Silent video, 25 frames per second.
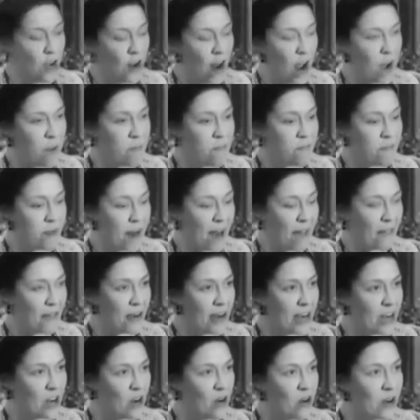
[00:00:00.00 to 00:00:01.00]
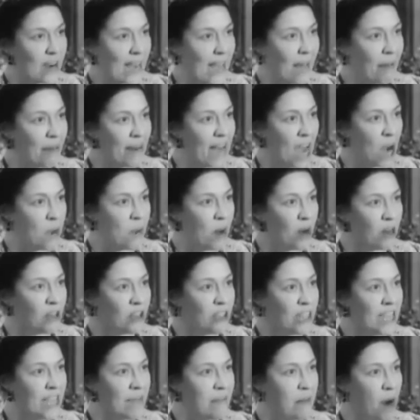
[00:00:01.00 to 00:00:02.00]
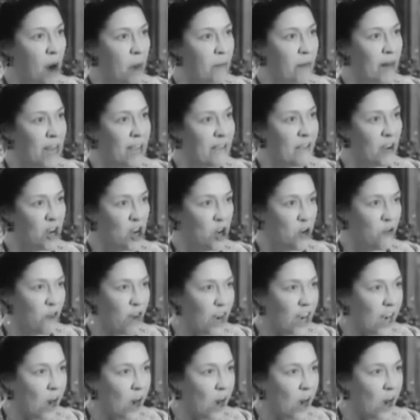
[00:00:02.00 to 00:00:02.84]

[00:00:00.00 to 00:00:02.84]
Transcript: Your own brother-in-law coming home on D-Mob leave and you